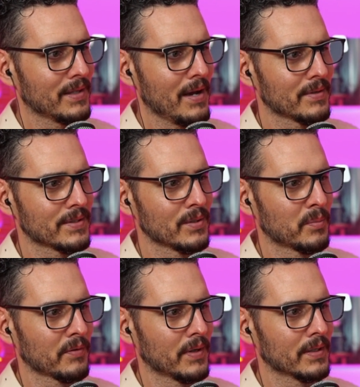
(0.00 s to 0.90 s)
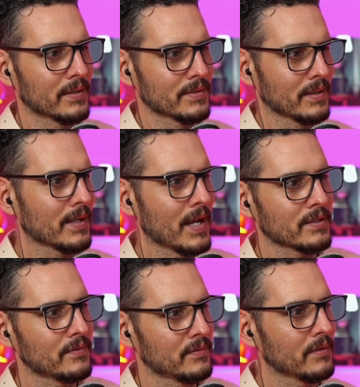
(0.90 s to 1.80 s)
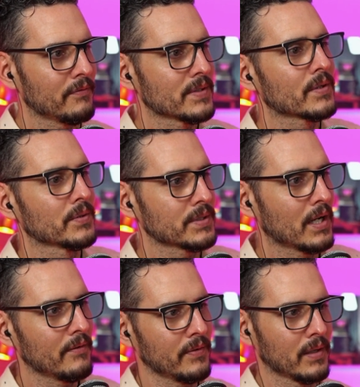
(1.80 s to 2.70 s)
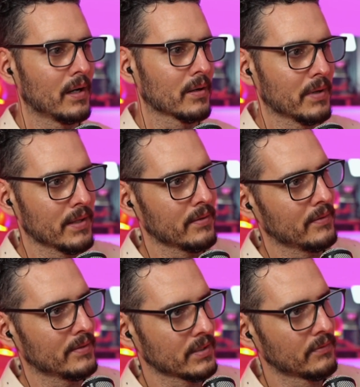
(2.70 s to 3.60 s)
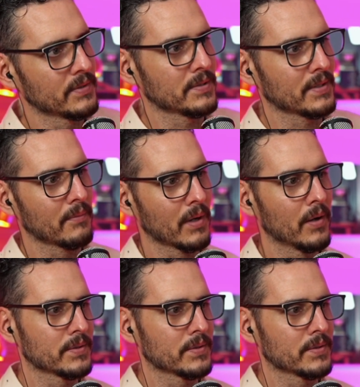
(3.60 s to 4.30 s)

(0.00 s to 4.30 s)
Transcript: That one's super fun because it connects physical stuff along with services I wrote.